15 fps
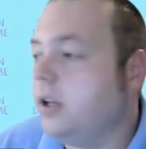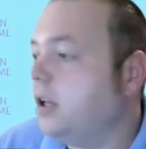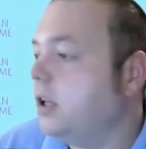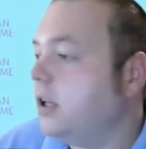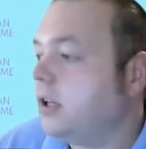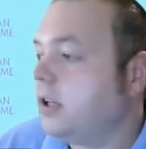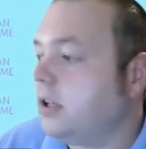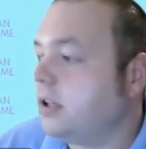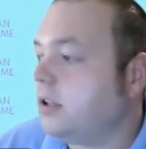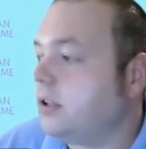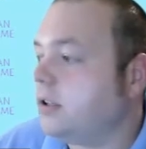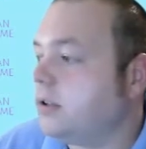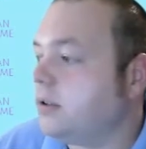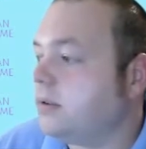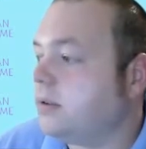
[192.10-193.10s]

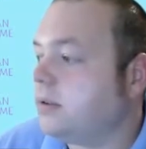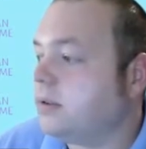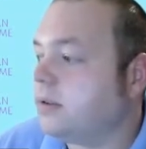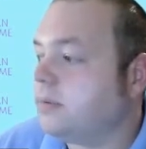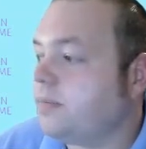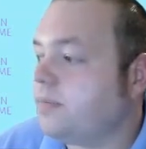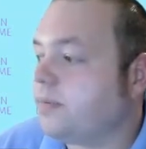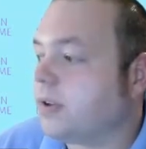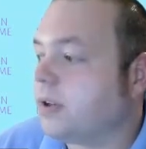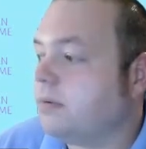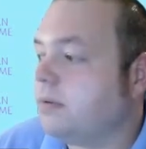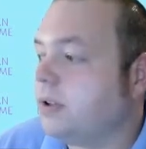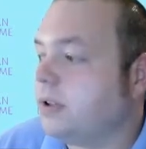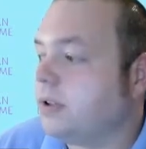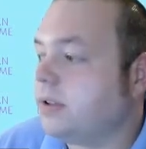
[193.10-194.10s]
is we
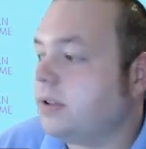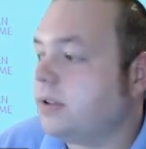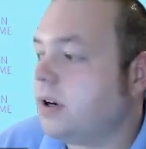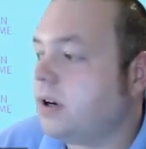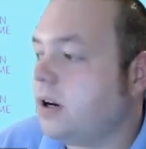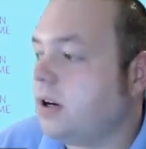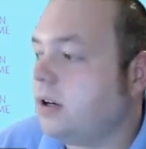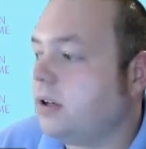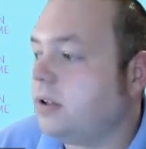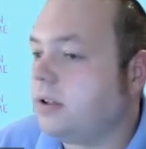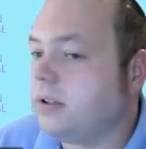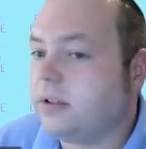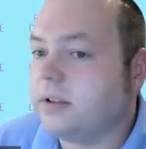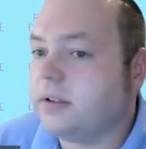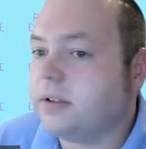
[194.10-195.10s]
can start
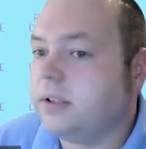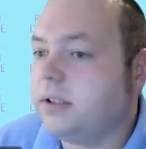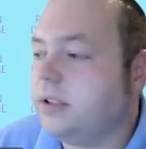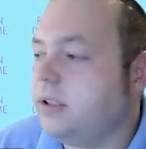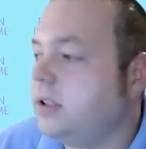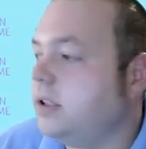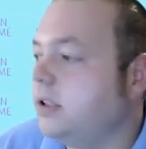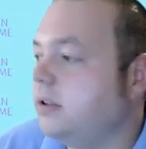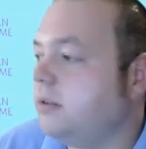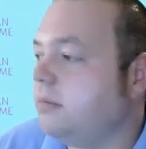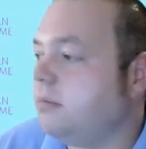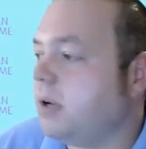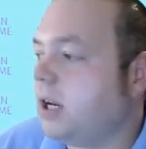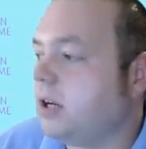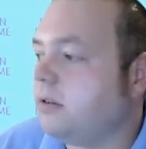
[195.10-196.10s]
the
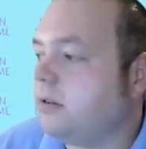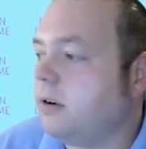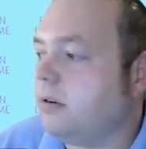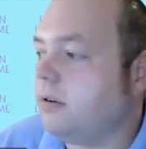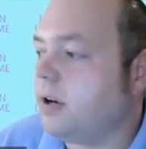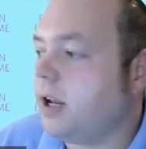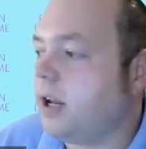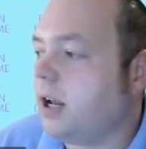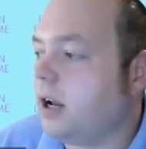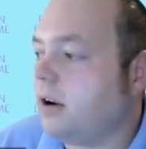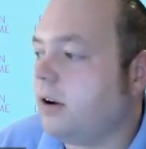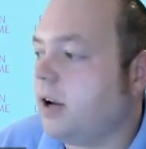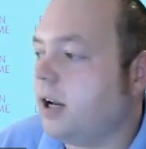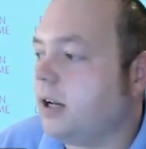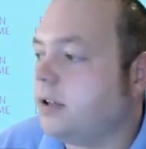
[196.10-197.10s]
macro now,
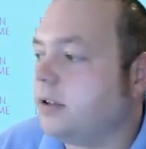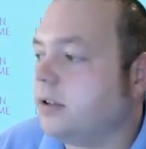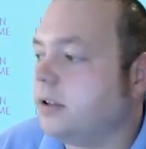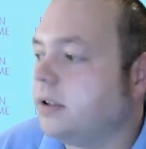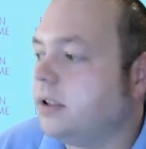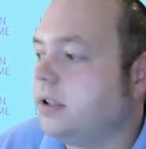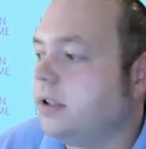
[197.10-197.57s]
actually,